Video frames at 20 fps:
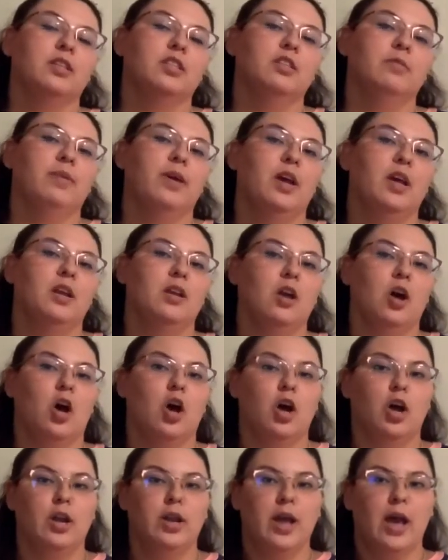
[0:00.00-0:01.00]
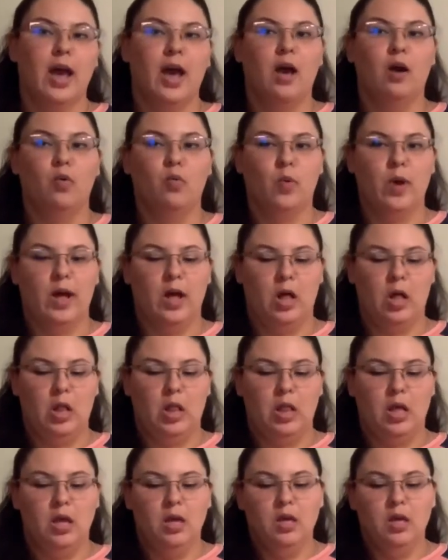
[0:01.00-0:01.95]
depend on how well